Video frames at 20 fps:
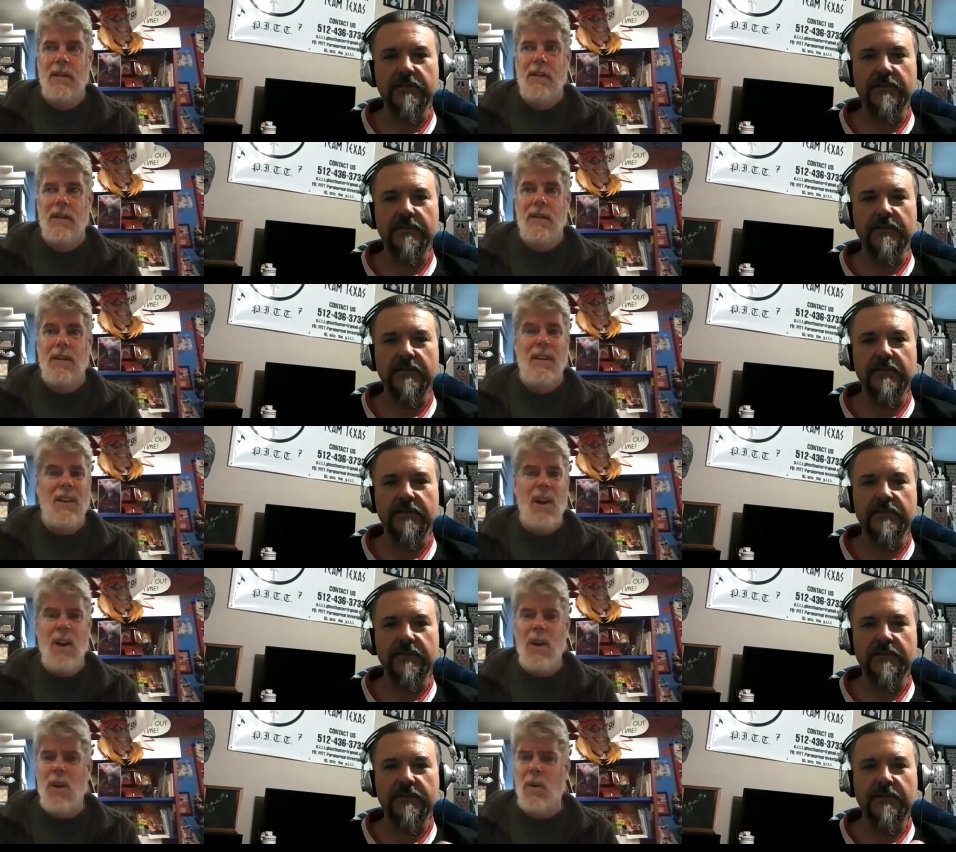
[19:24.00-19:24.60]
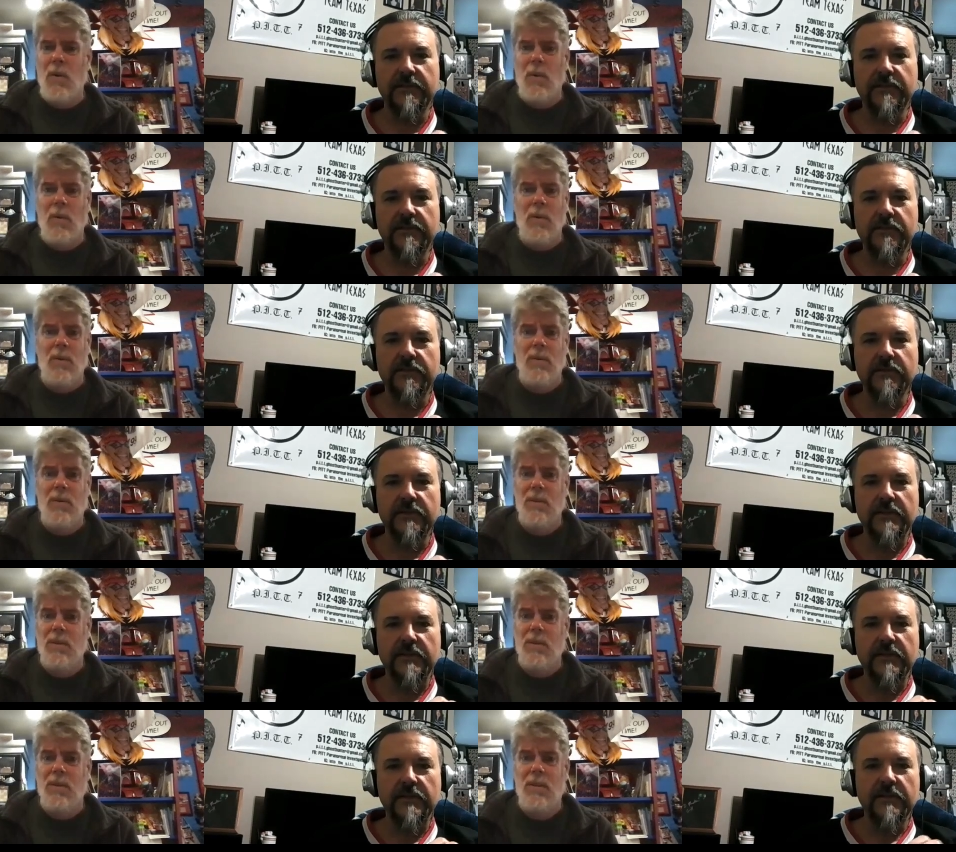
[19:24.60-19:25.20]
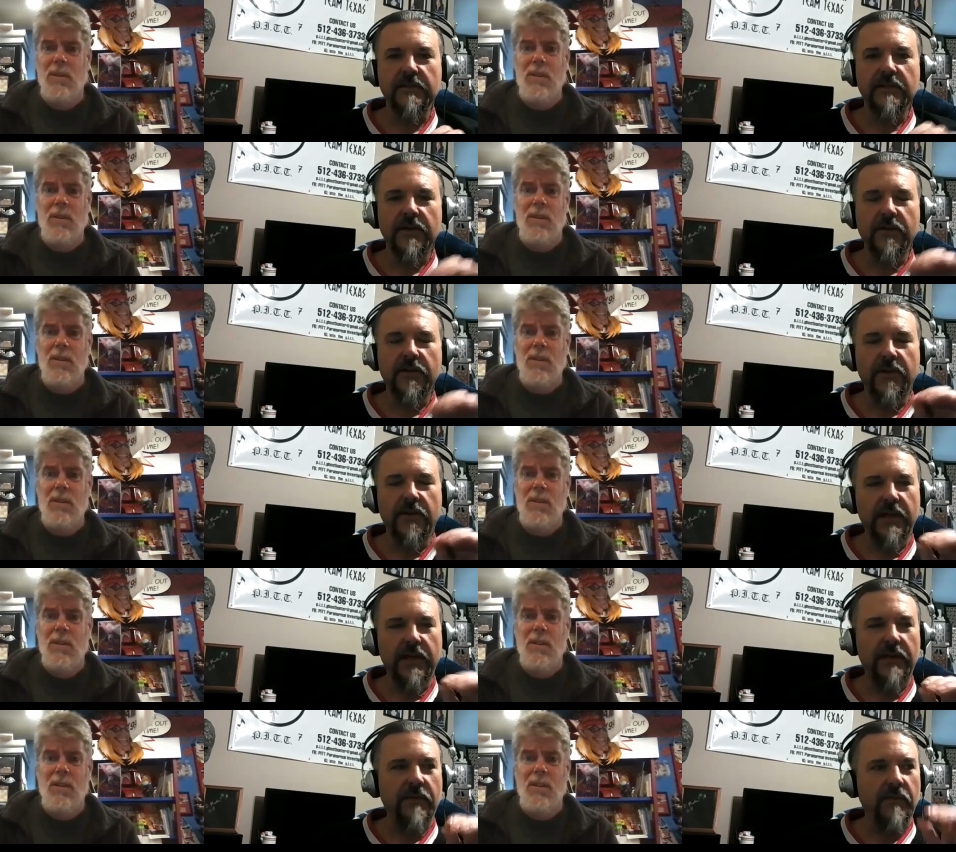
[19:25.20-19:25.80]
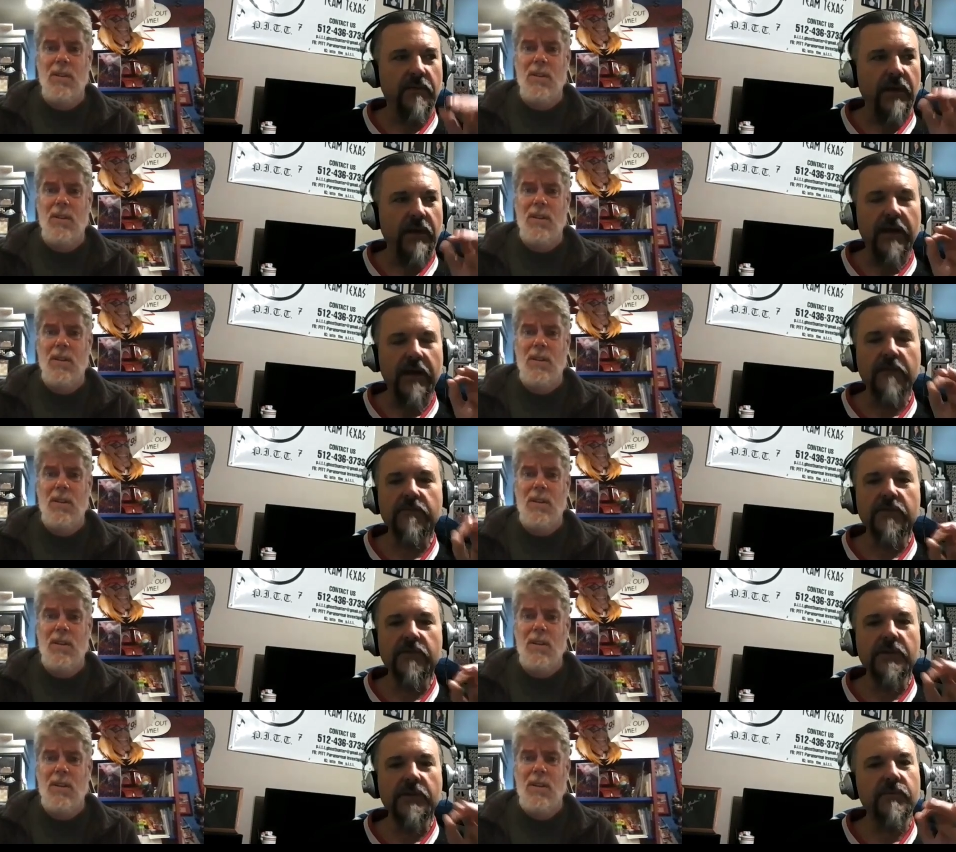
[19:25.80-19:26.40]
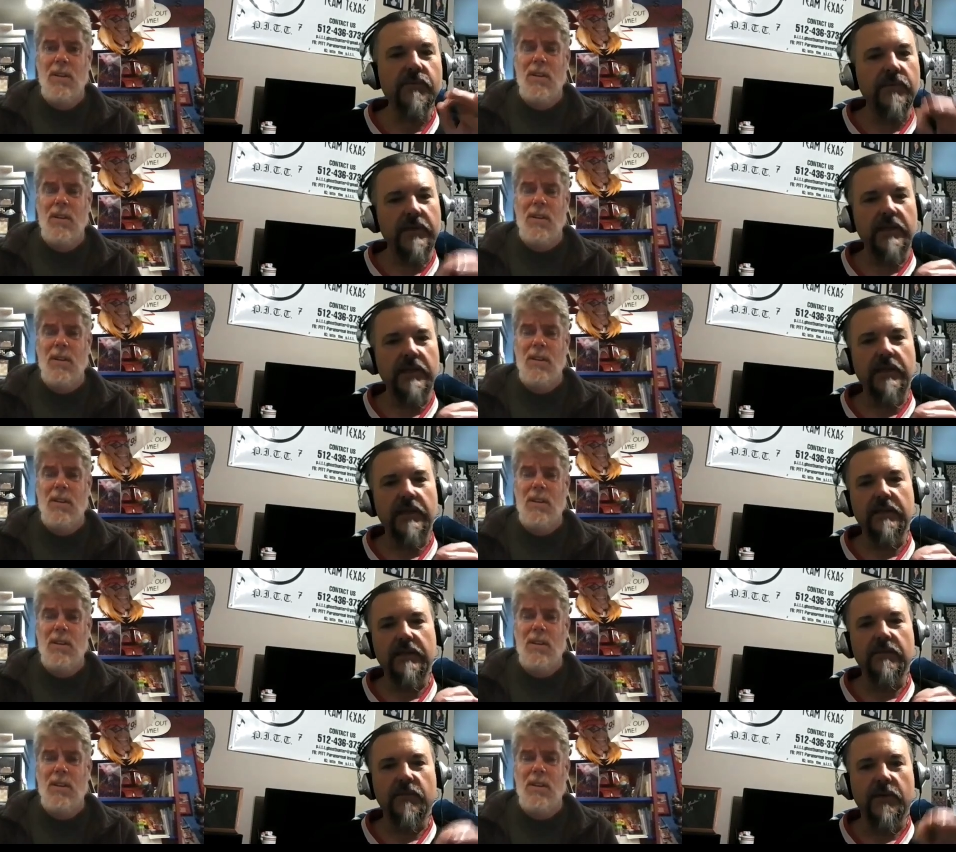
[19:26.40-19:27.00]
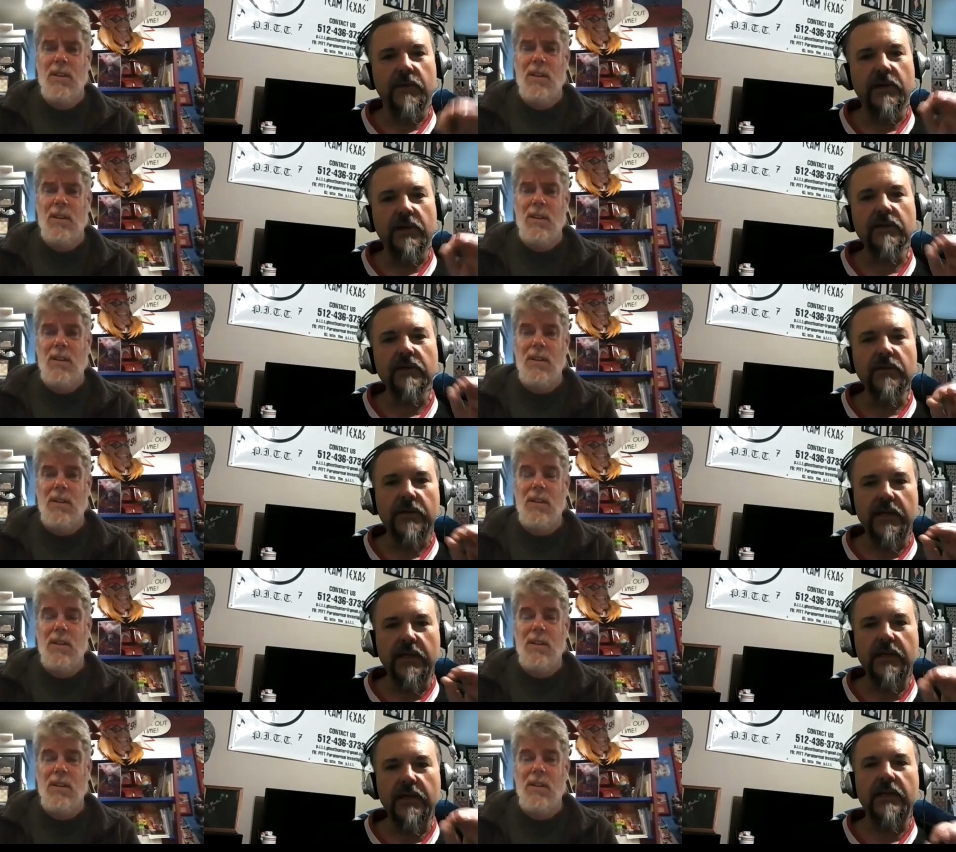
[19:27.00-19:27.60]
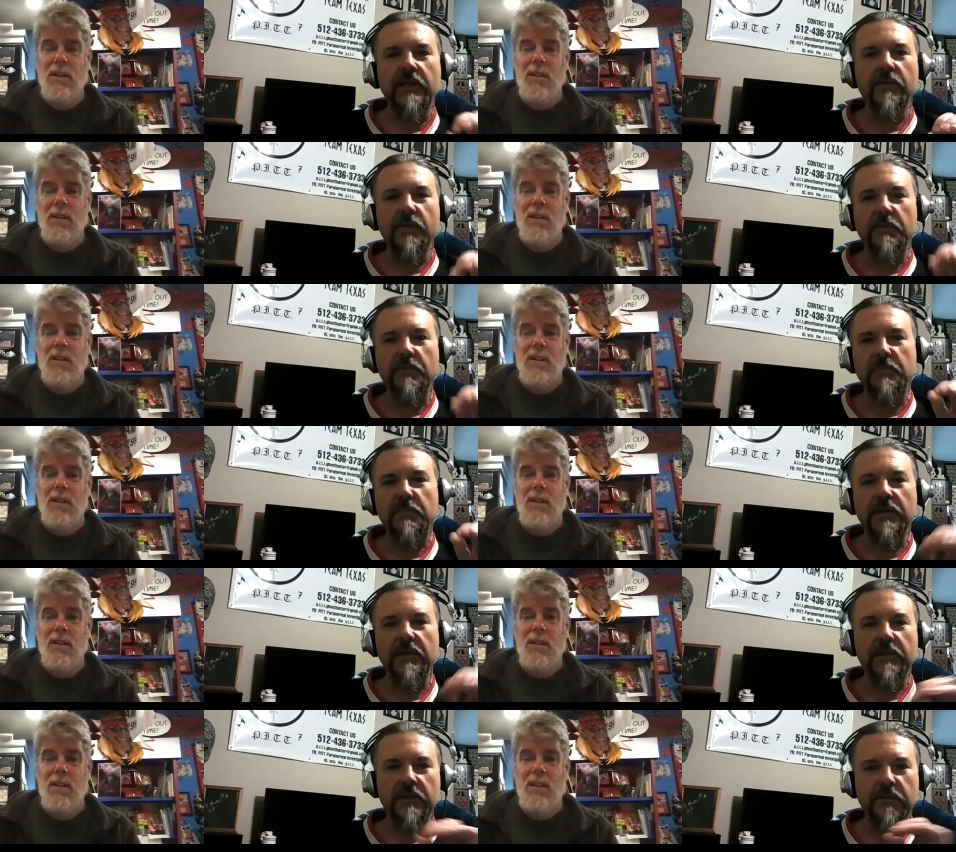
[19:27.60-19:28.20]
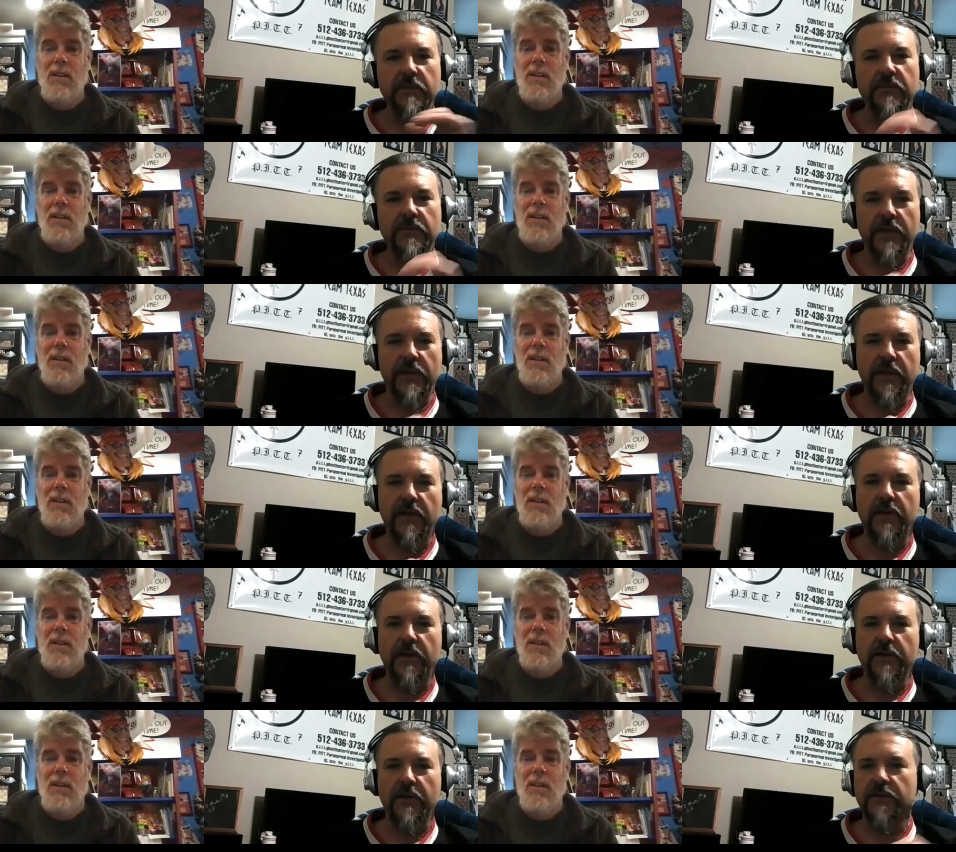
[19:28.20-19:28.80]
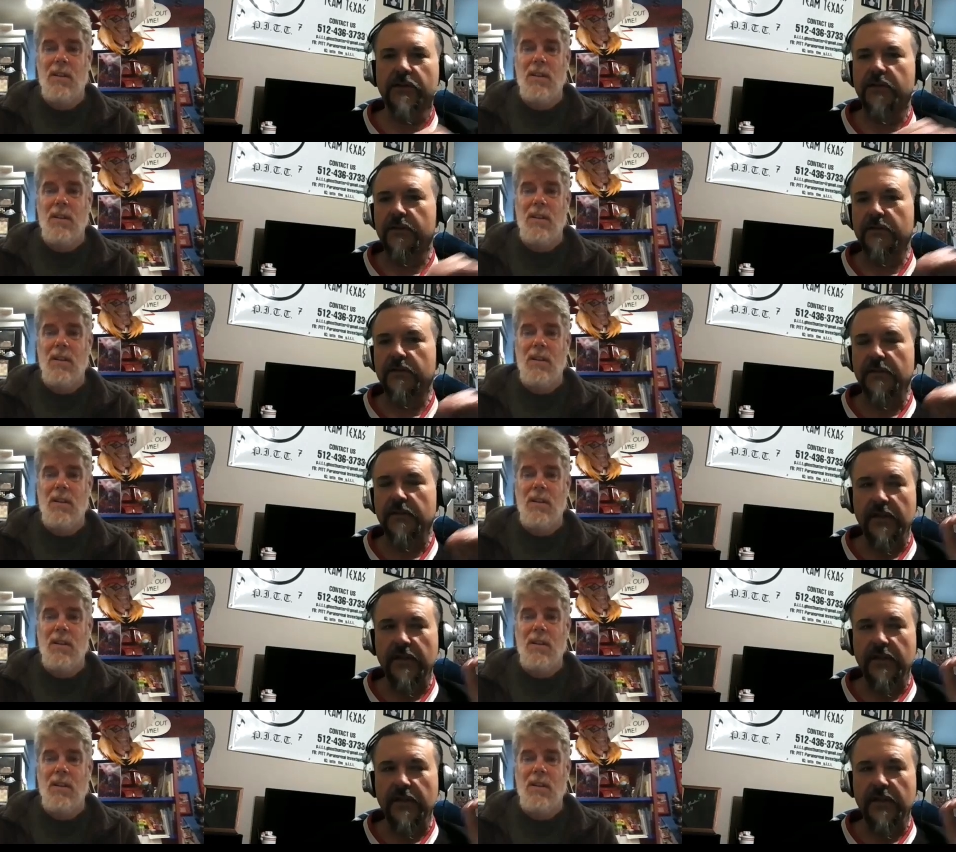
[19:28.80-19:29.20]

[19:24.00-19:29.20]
Speaker 1: No. Okay, every week Waldo Kitty would be a different character.